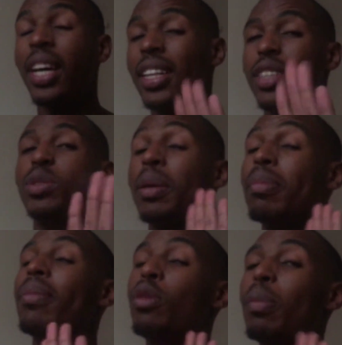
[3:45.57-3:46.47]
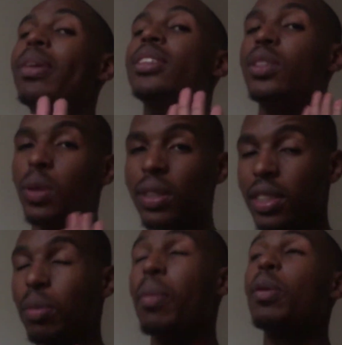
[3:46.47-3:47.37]
This is what Mom Gobos told us.
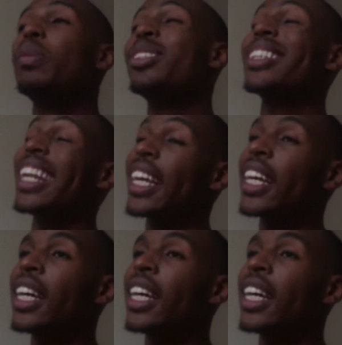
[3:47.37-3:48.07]
Mom Gobos is like,